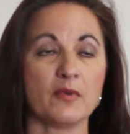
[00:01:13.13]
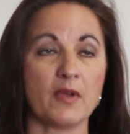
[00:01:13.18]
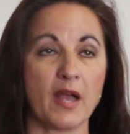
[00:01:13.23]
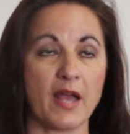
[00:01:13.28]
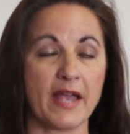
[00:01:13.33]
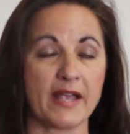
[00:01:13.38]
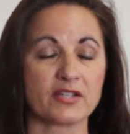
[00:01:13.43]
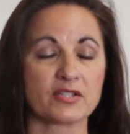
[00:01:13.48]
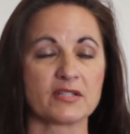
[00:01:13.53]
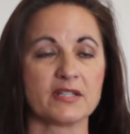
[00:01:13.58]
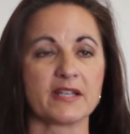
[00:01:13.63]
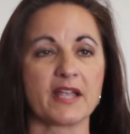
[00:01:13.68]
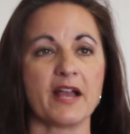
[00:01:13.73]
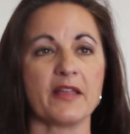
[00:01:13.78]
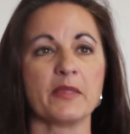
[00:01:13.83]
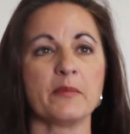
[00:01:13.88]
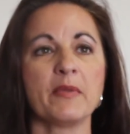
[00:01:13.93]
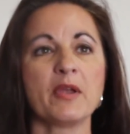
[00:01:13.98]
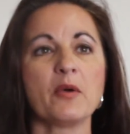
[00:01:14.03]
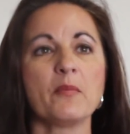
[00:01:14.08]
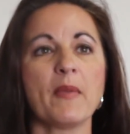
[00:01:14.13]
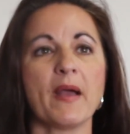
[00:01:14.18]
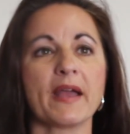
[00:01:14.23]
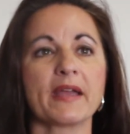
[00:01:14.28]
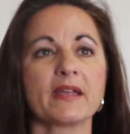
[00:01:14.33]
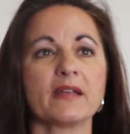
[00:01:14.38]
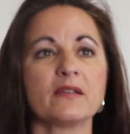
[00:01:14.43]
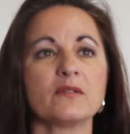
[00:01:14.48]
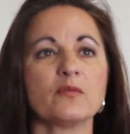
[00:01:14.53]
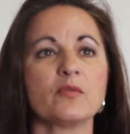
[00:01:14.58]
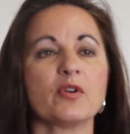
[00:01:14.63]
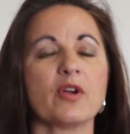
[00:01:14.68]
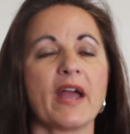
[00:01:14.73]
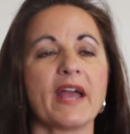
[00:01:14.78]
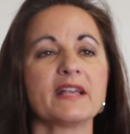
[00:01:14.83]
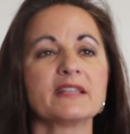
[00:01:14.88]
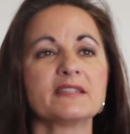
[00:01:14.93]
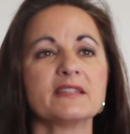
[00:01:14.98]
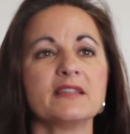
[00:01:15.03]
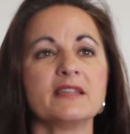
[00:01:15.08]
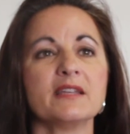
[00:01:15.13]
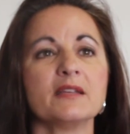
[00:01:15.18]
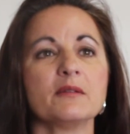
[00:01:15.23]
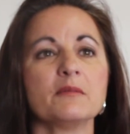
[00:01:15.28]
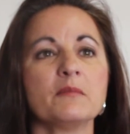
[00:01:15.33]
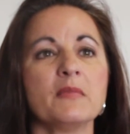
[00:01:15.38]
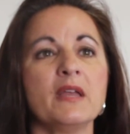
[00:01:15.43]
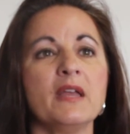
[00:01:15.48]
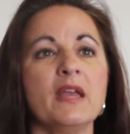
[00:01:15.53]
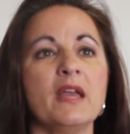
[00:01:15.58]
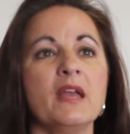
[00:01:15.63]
actually got the mail packet, we're asking them